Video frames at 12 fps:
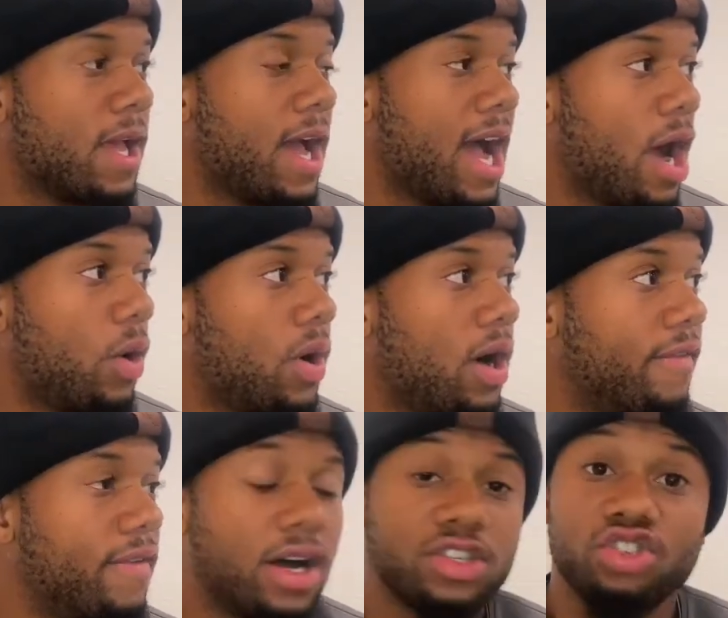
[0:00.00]

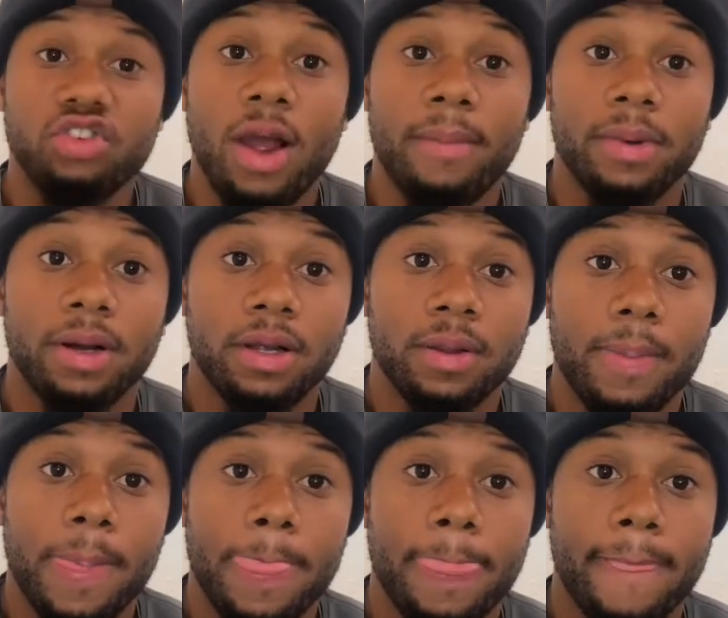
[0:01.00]
of trauma.
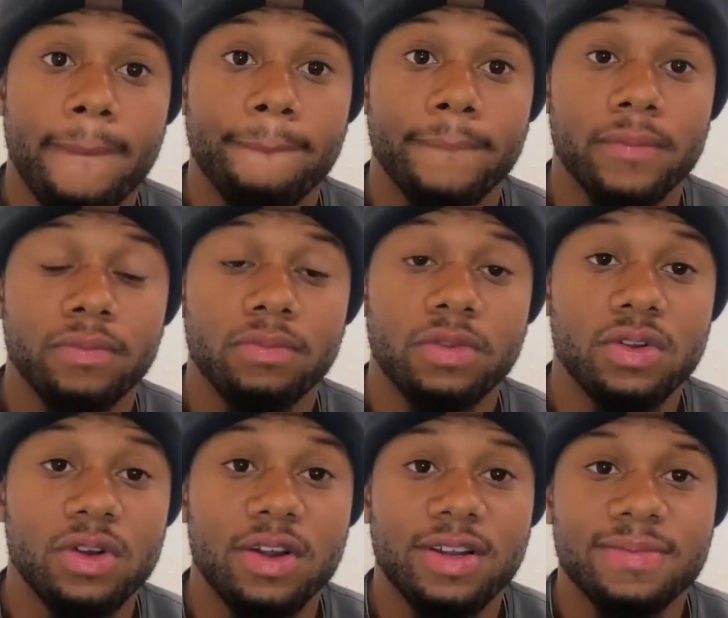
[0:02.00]
You
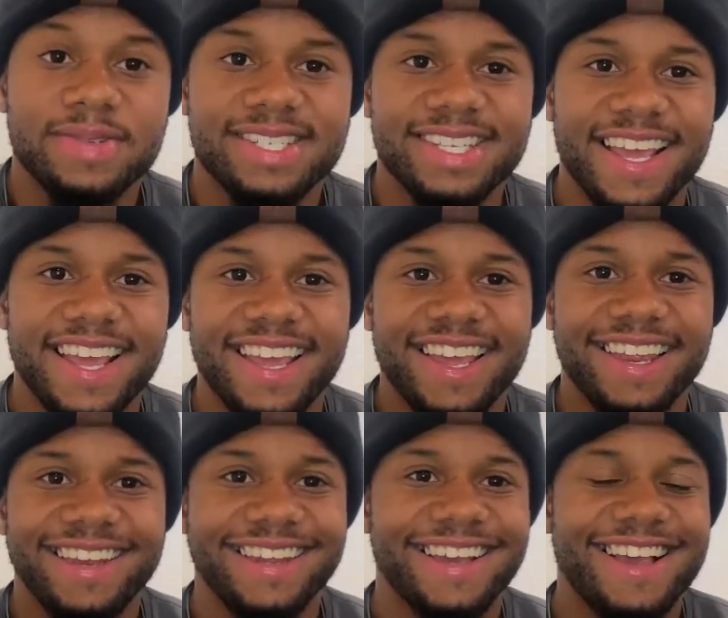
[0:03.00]
know what I'm saying?
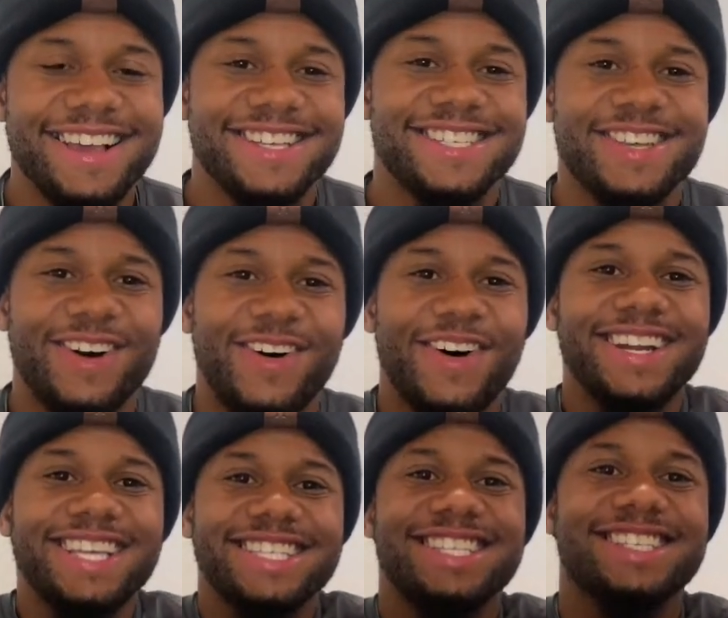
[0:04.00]
So all
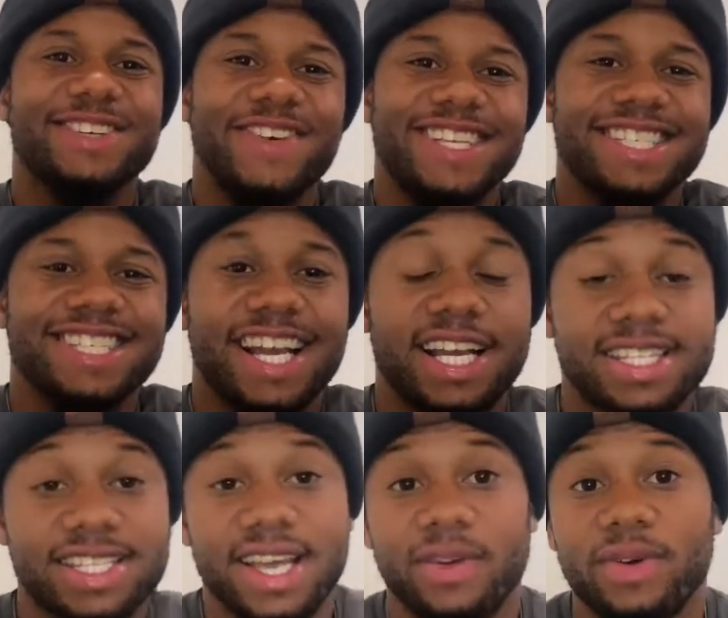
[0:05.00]
these situations, like I
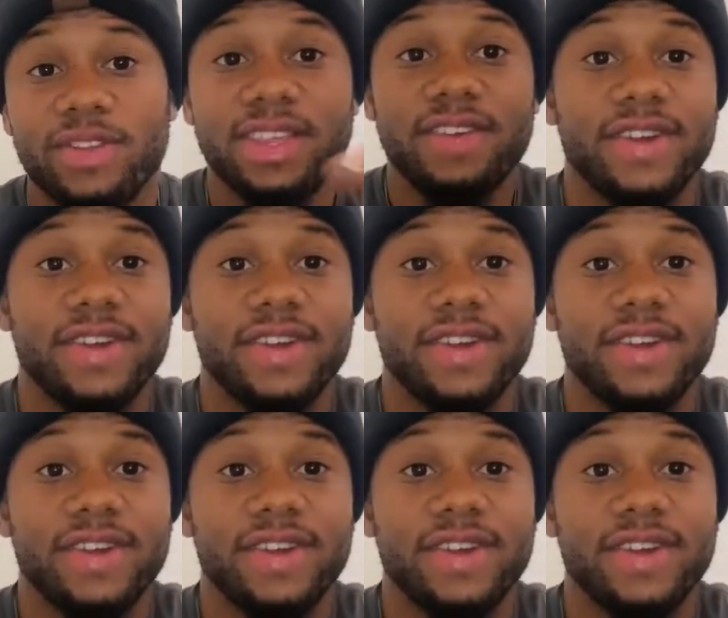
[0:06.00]
said, with even